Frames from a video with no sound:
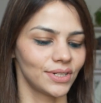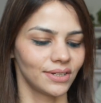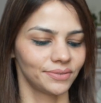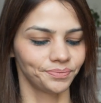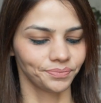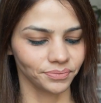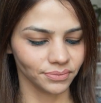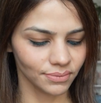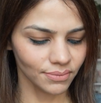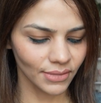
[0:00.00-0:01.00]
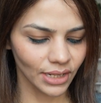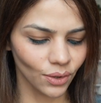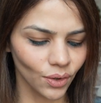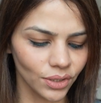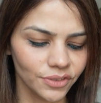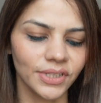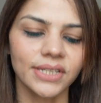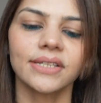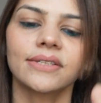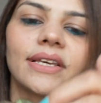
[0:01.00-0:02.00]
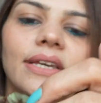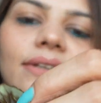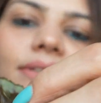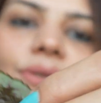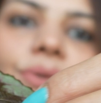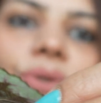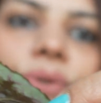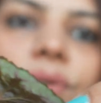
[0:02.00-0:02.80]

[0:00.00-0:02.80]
it. All of this is like new